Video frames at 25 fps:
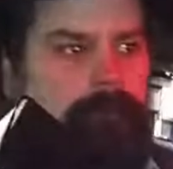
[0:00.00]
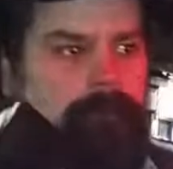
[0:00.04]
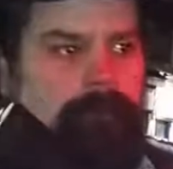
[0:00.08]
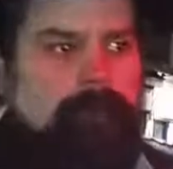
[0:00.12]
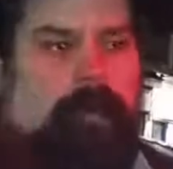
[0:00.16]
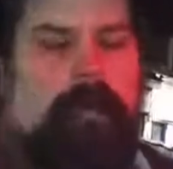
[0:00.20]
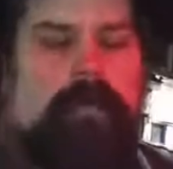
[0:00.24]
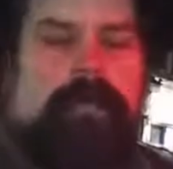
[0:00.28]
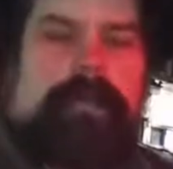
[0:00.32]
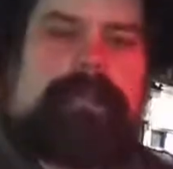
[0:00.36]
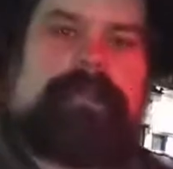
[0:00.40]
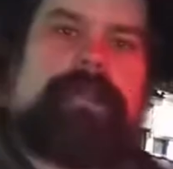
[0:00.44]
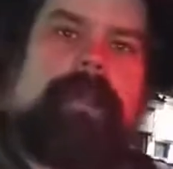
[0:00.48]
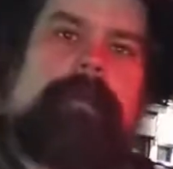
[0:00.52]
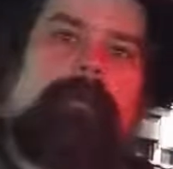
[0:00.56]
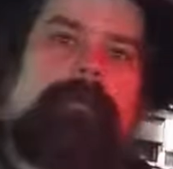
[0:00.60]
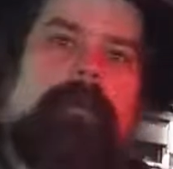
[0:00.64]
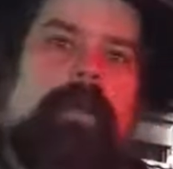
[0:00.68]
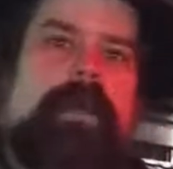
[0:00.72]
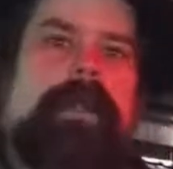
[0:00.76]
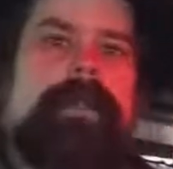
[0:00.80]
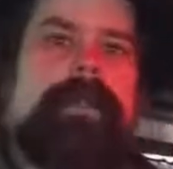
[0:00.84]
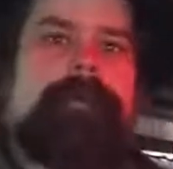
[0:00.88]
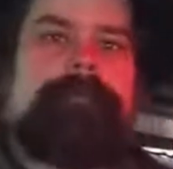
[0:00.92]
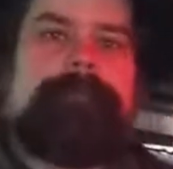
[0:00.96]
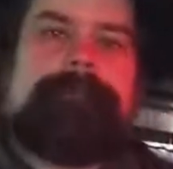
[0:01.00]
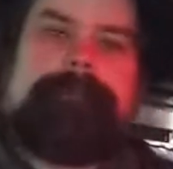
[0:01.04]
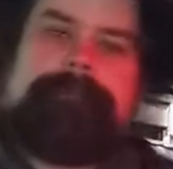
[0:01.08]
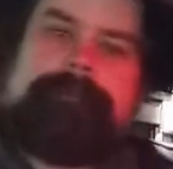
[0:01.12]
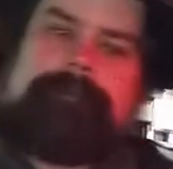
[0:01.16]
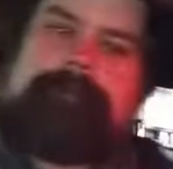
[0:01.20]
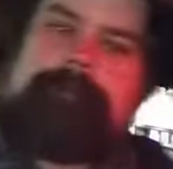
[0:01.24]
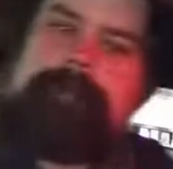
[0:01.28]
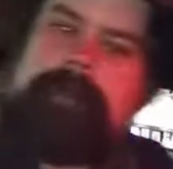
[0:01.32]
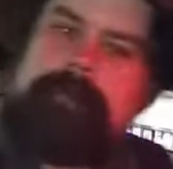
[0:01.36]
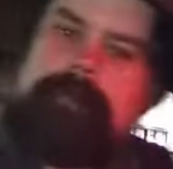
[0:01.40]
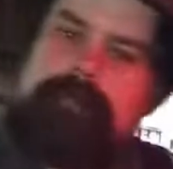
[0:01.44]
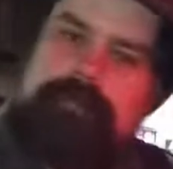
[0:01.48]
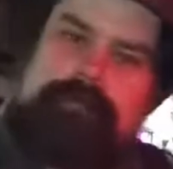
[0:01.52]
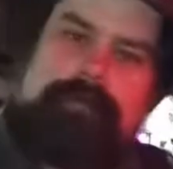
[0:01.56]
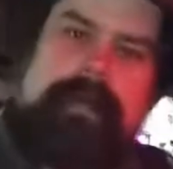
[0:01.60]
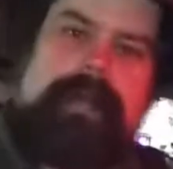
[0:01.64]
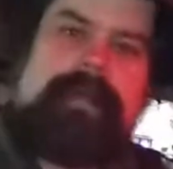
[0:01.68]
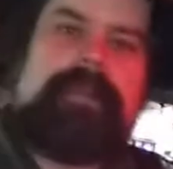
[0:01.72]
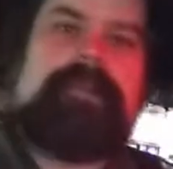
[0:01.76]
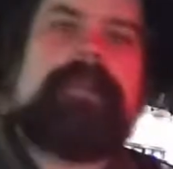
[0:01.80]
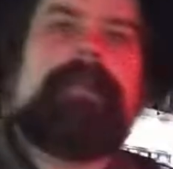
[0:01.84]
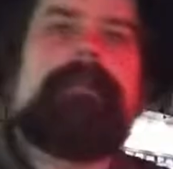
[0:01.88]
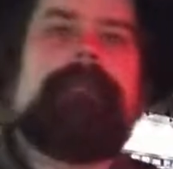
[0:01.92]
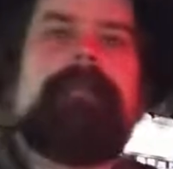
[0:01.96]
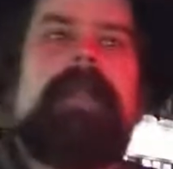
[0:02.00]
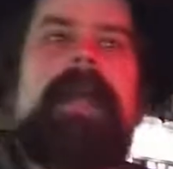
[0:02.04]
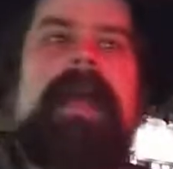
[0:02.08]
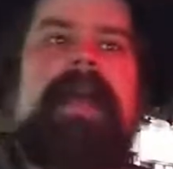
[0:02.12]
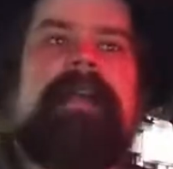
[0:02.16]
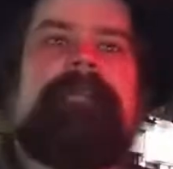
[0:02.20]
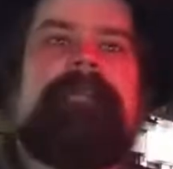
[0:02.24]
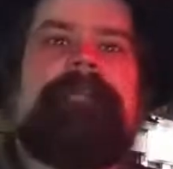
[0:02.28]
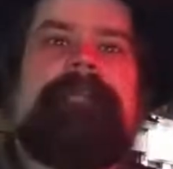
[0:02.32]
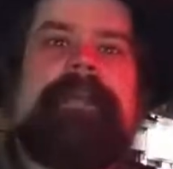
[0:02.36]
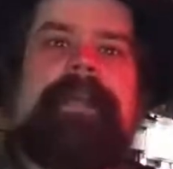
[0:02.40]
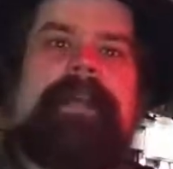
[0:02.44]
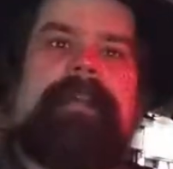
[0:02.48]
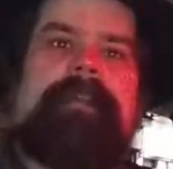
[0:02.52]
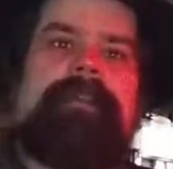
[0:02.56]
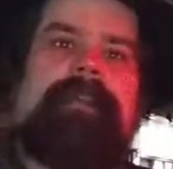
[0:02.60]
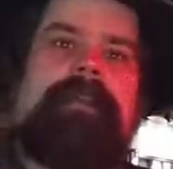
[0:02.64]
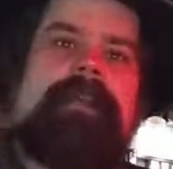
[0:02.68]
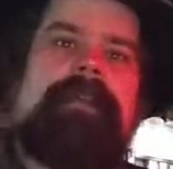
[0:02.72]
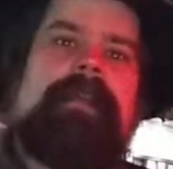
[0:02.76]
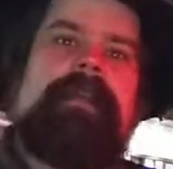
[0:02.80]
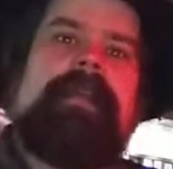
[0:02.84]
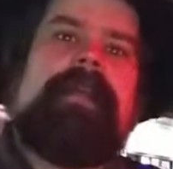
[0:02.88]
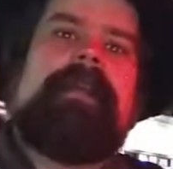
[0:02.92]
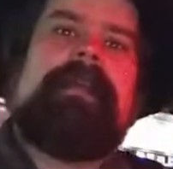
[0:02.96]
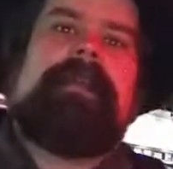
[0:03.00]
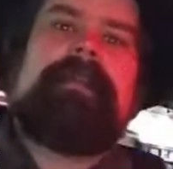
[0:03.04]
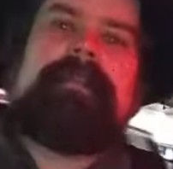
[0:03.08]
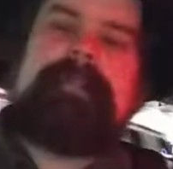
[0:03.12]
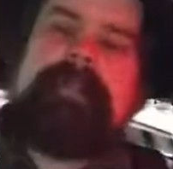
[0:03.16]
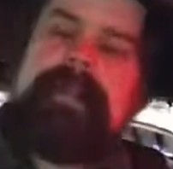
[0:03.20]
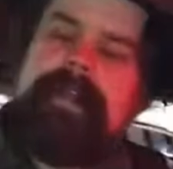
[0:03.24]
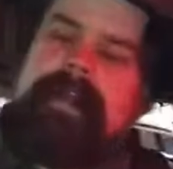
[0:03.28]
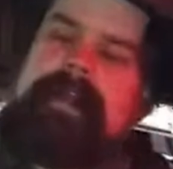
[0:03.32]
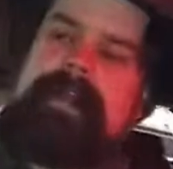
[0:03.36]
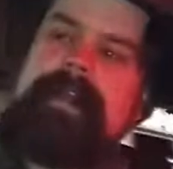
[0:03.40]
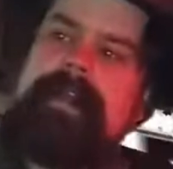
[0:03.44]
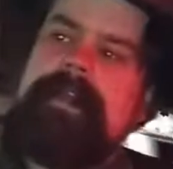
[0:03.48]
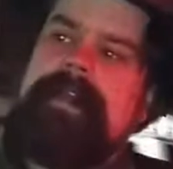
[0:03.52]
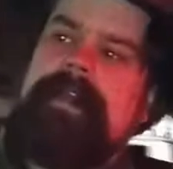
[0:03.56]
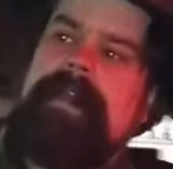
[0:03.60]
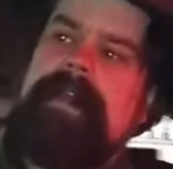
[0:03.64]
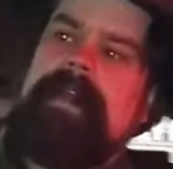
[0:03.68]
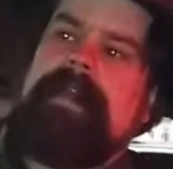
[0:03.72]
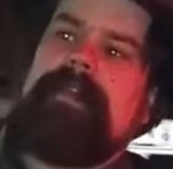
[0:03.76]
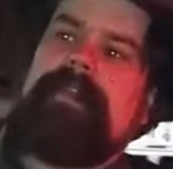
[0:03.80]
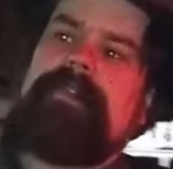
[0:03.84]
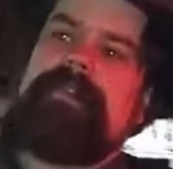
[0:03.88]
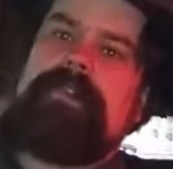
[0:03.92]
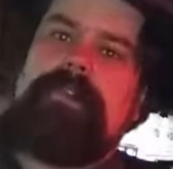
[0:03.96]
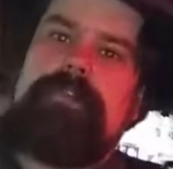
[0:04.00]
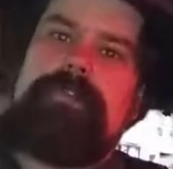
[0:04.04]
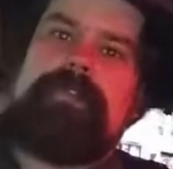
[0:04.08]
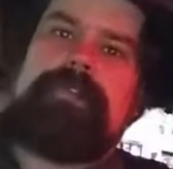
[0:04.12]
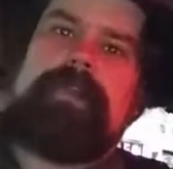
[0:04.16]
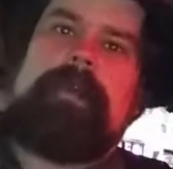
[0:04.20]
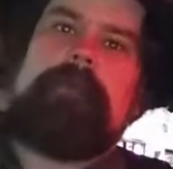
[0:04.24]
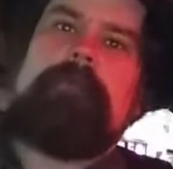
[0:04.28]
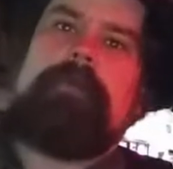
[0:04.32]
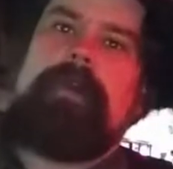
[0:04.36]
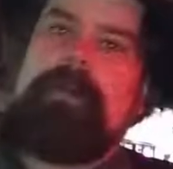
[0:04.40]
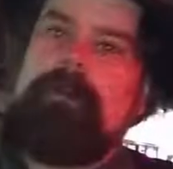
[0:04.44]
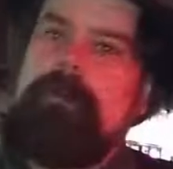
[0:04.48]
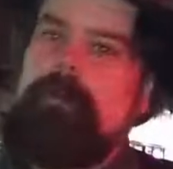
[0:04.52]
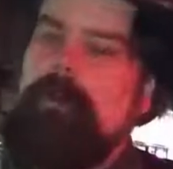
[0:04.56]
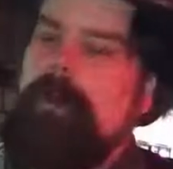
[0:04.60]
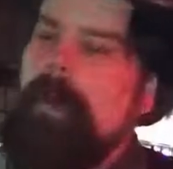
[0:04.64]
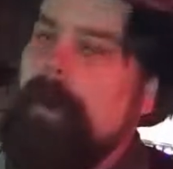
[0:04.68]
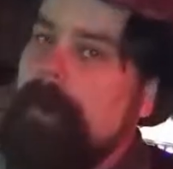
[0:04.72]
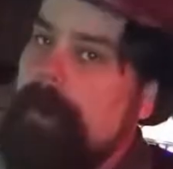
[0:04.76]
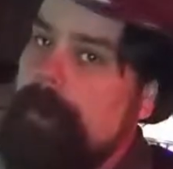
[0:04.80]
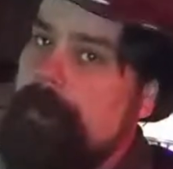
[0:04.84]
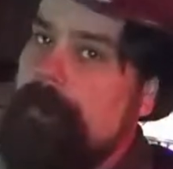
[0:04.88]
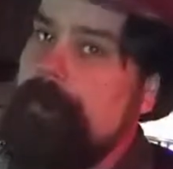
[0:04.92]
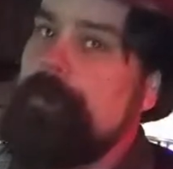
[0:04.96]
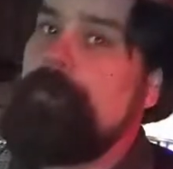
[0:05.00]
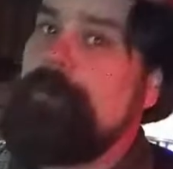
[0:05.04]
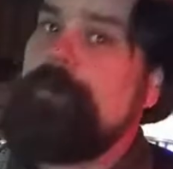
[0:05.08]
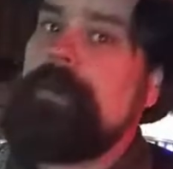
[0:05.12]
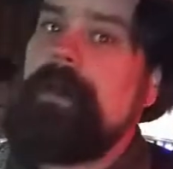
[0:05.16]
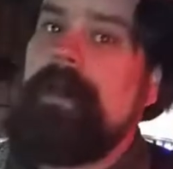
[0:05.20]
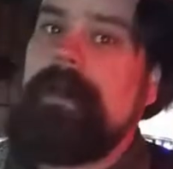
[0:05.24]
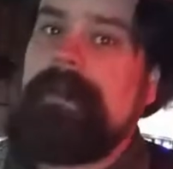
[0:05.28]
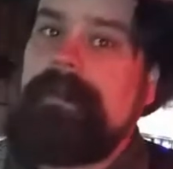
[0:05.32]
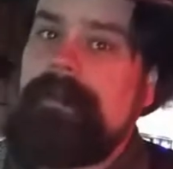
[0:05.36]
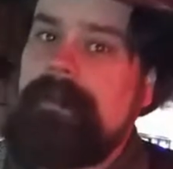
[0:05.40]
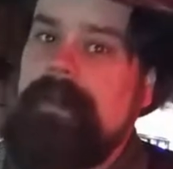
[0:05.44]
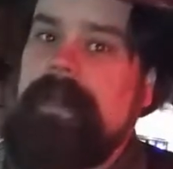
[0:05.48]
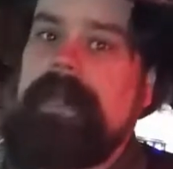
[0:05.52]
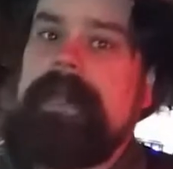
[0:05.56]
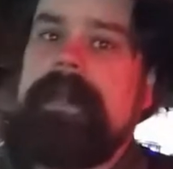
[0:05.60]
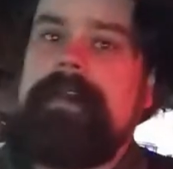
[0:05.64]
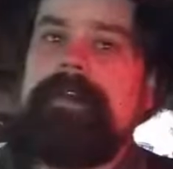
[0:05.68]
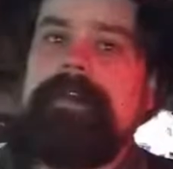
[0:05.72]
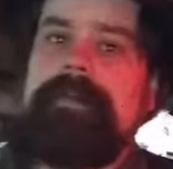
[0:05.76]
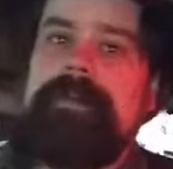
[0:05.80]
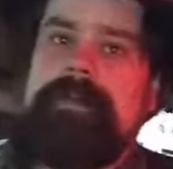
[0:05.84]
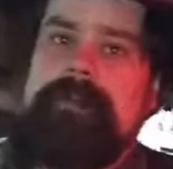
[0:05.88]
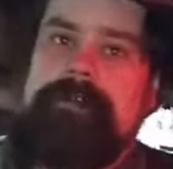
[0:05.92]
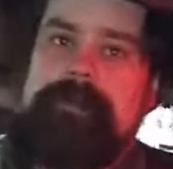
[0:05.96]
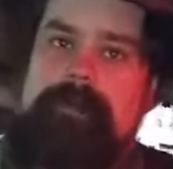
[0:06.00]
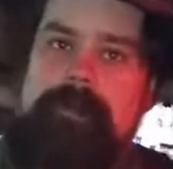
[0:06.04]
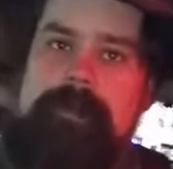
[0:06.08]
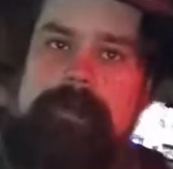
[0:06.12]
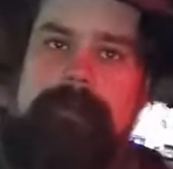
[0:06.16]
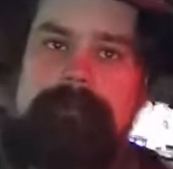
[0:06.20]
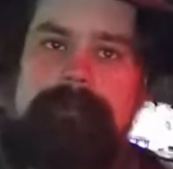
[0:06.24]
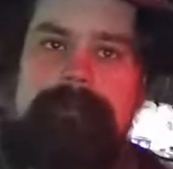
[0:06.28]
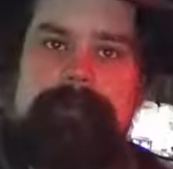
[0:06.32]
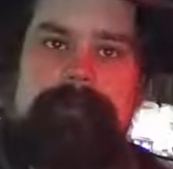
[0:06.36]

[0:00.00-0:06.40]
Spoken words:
or someone dressed in blackface standing next to someone wearing a Ku Klux Klan uniform.